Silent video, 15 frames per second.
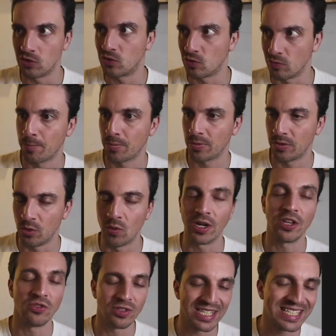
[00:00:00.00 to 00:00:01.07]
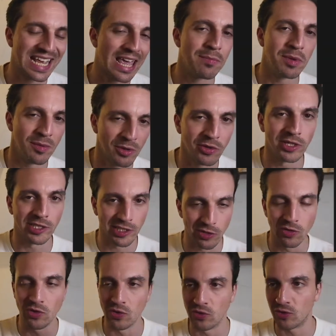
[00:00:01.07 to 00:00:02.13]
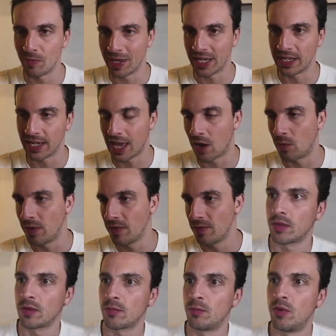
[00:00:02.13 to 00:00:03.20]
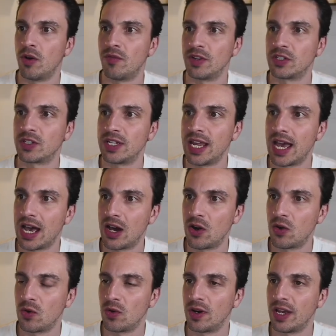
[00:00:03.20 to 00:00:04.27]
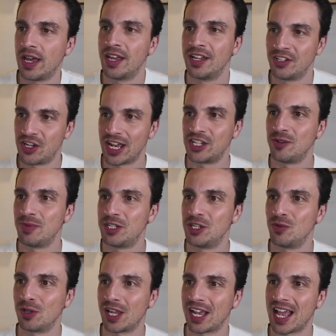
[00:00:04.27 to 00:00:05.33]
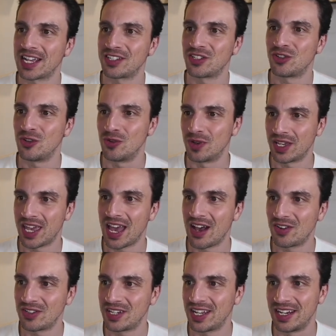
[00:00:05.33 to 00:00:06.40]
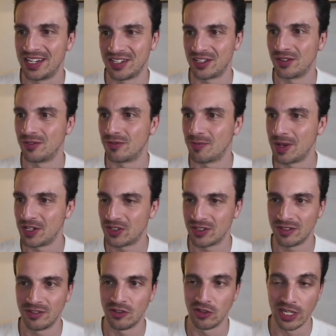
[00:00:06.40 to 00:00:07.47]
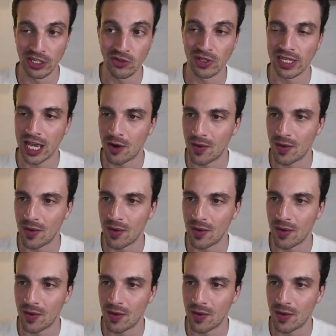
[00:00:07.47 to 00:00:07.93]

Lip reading: to, you want to use the same email that you used to make an account with. Perfect. So now ChatGPT would like access to your account and additional information. You need to allow